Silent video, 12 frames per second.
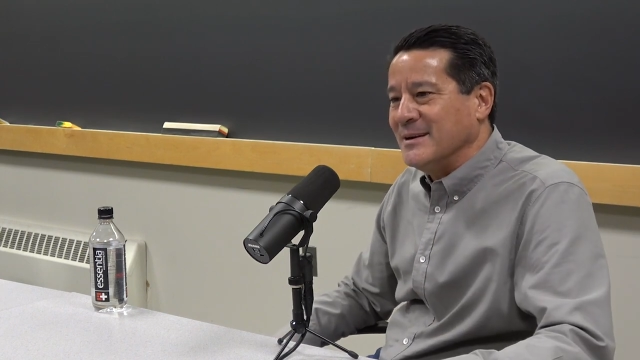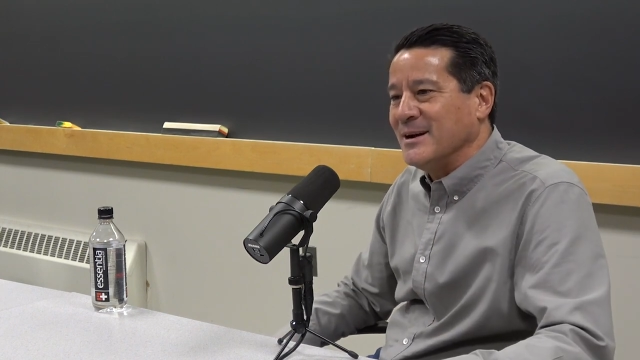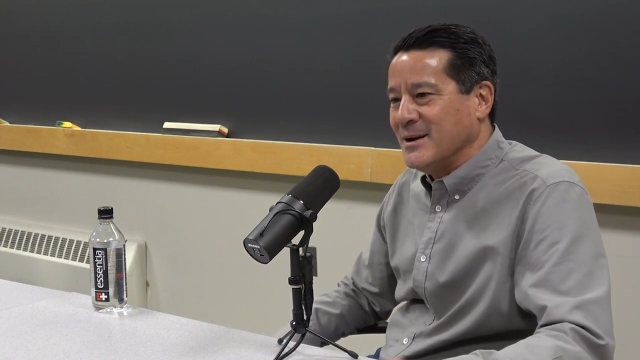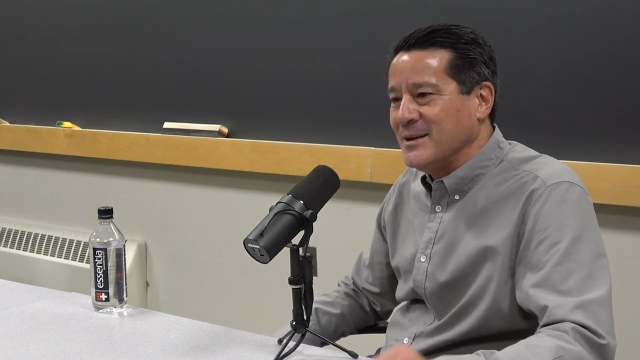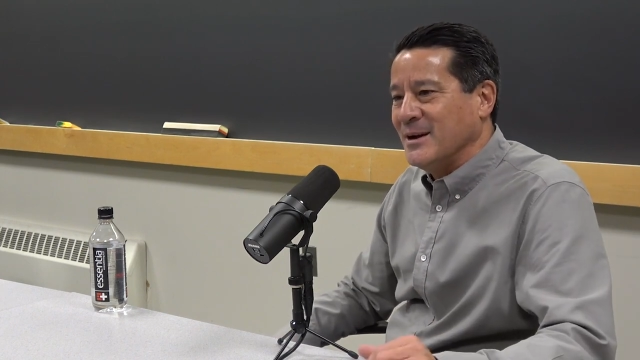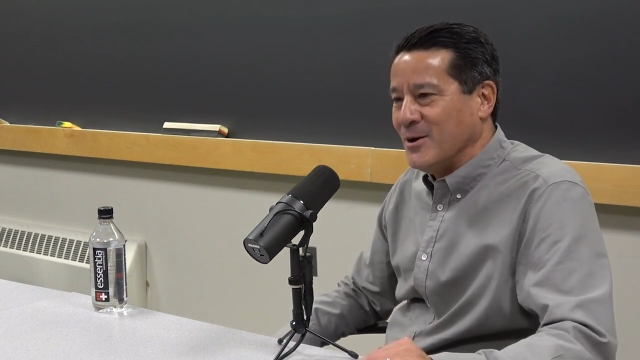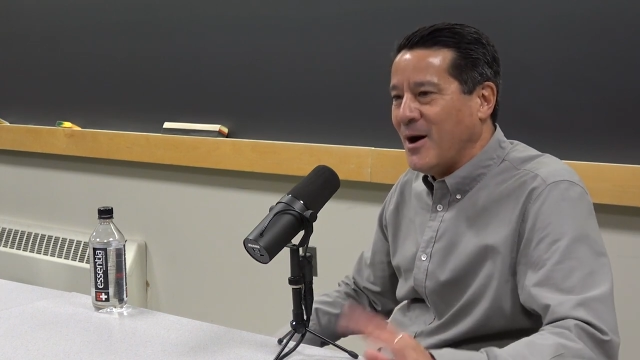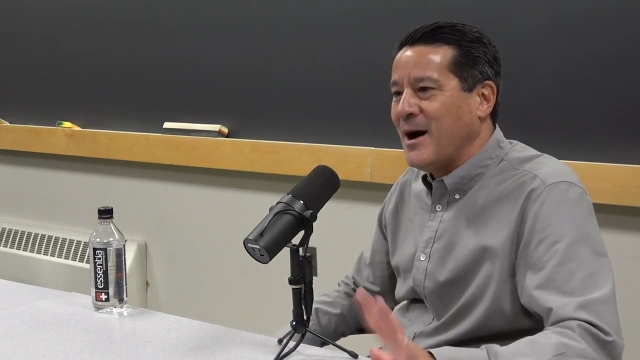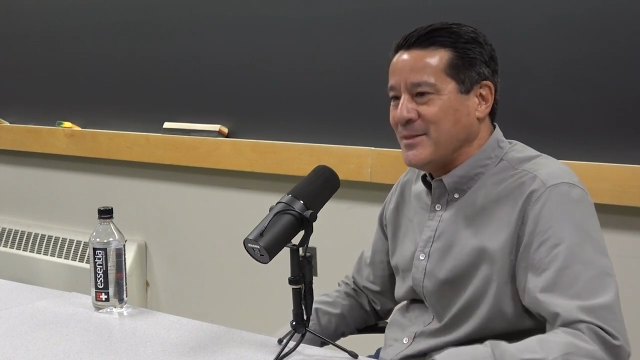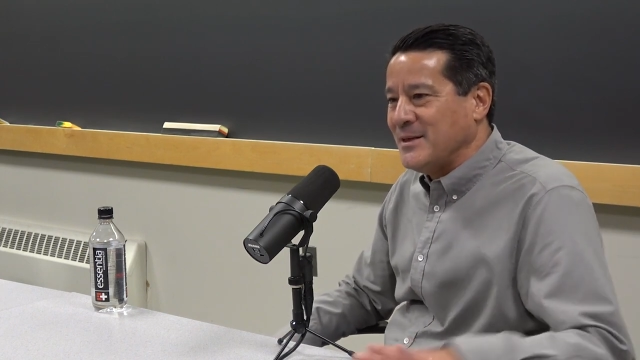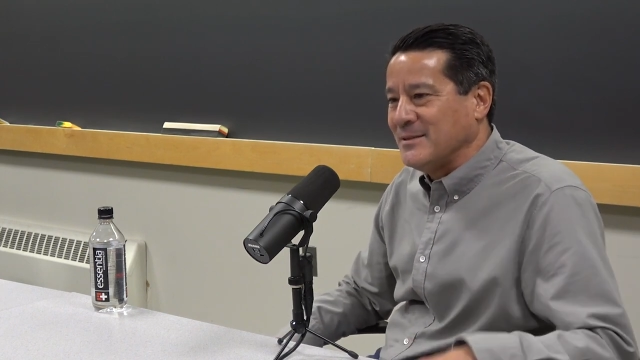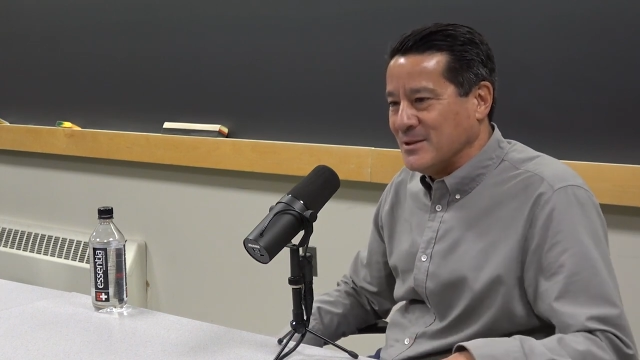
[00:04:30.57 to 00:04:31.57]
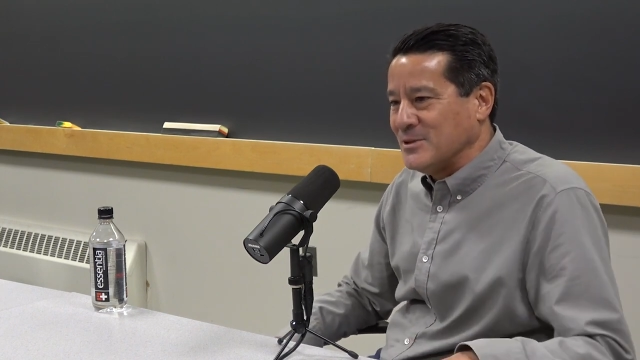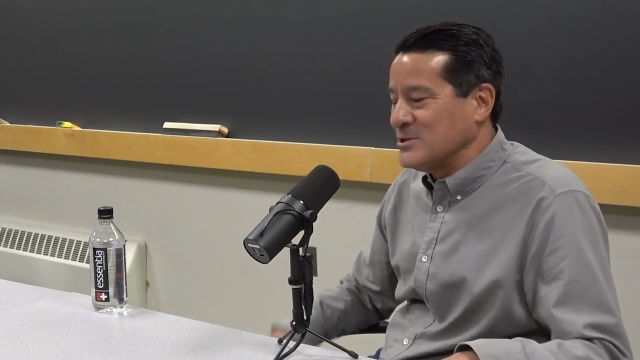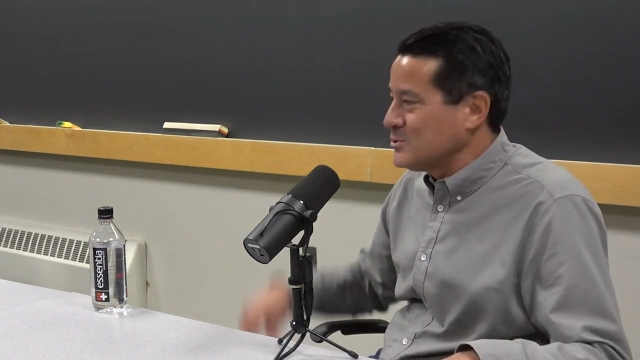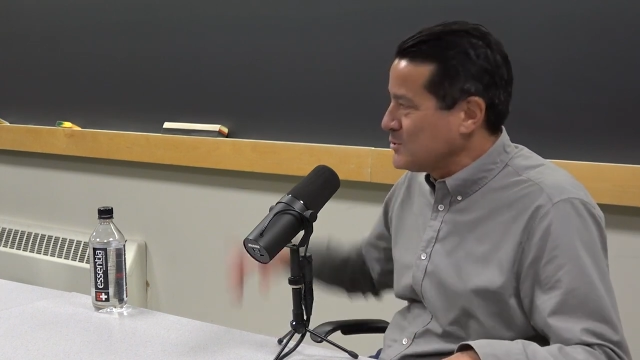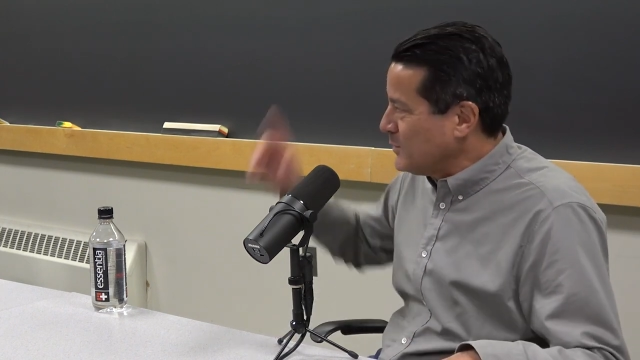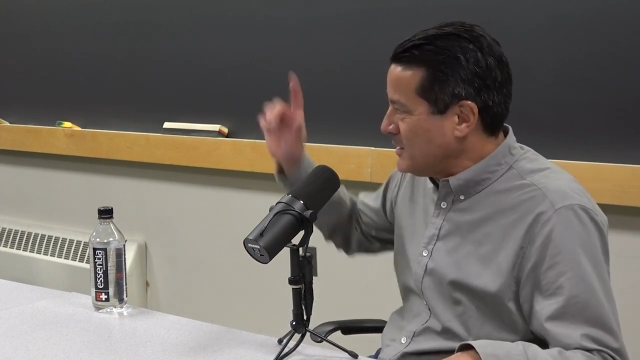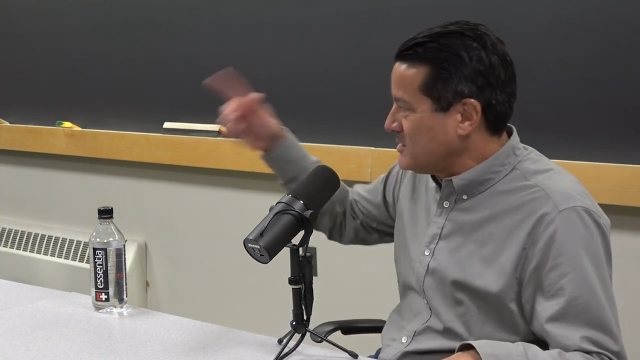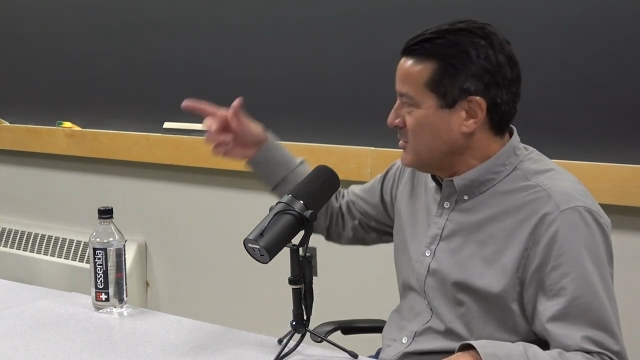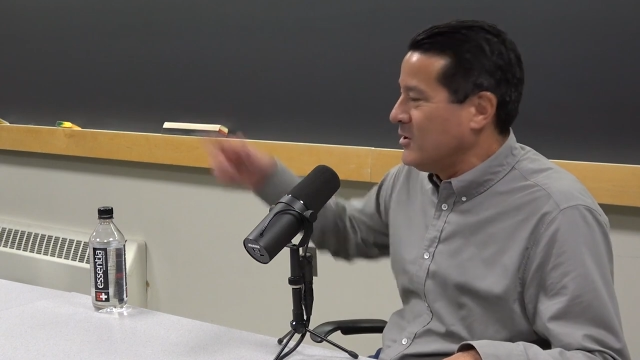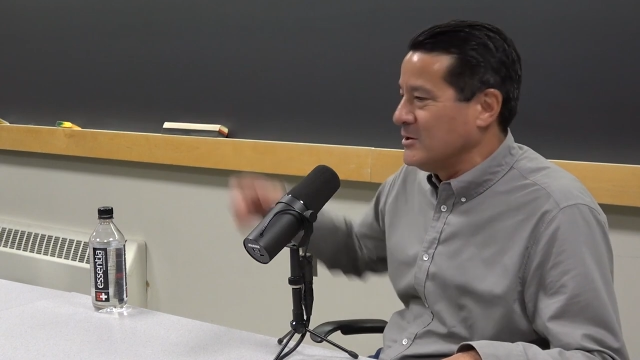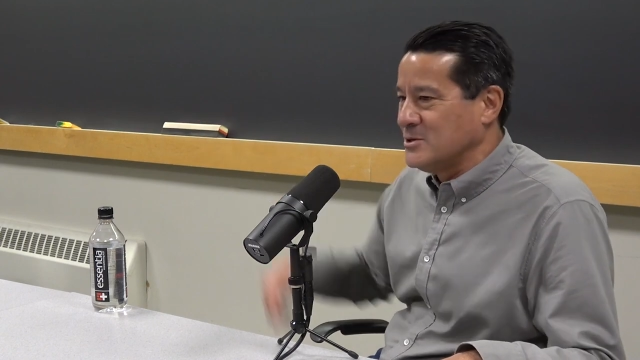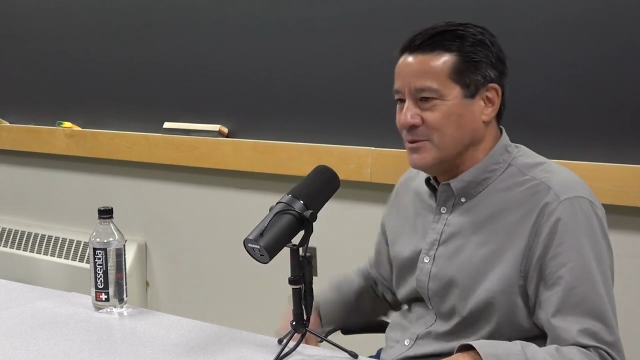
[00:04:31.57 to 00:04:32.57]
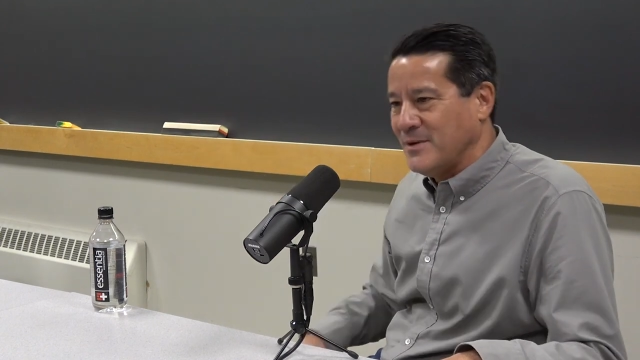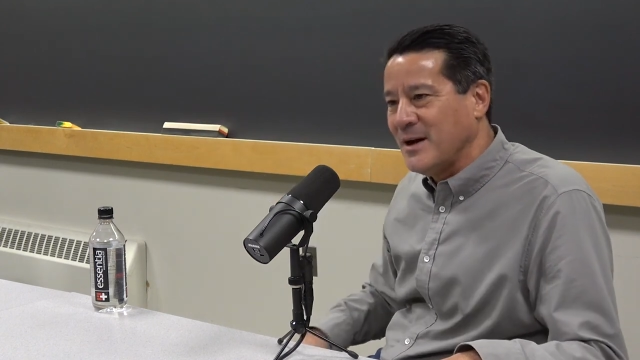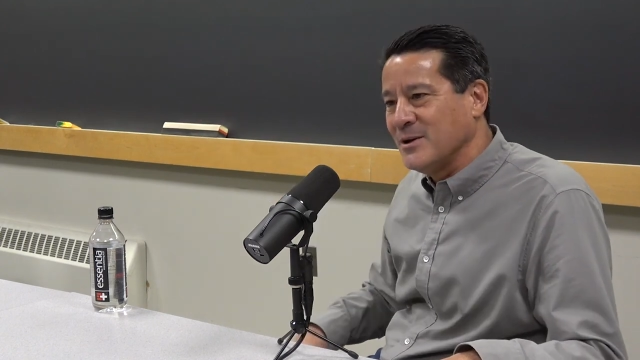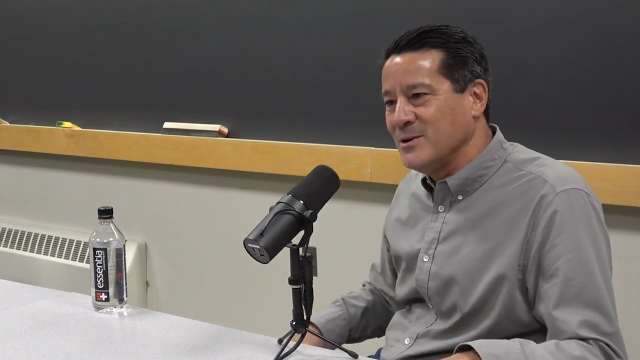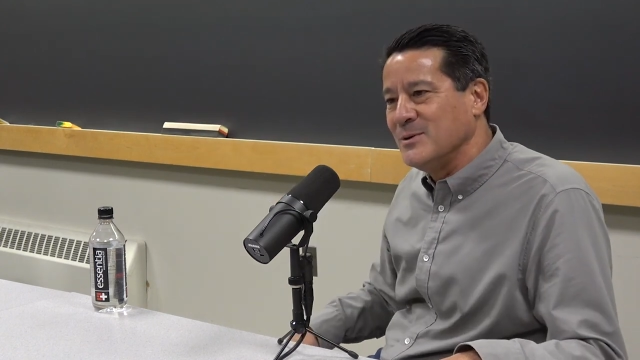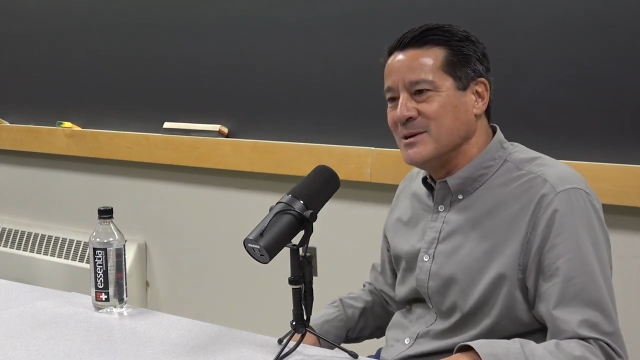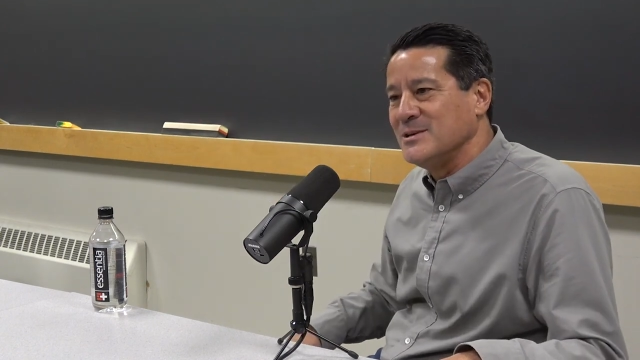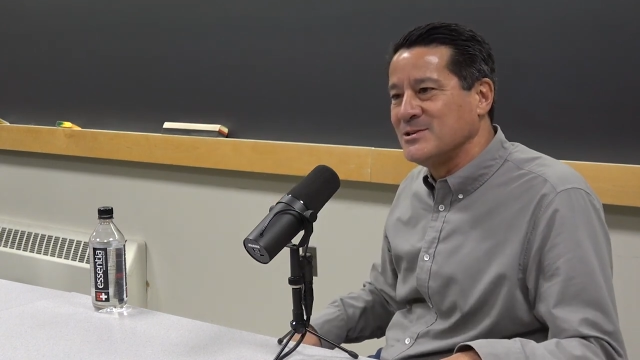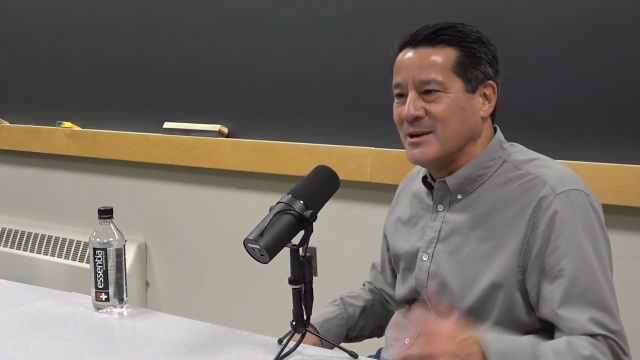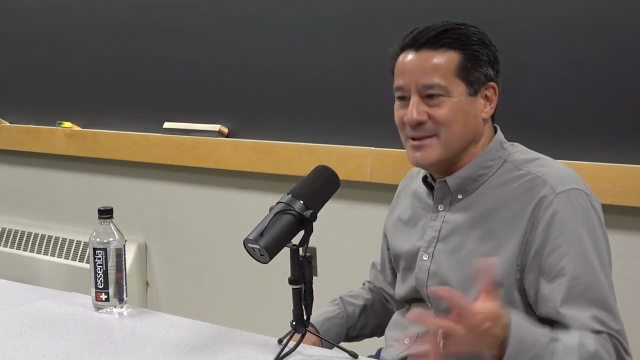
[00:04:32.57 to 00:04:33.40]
uh, you know, I think that this is what its long-term value is,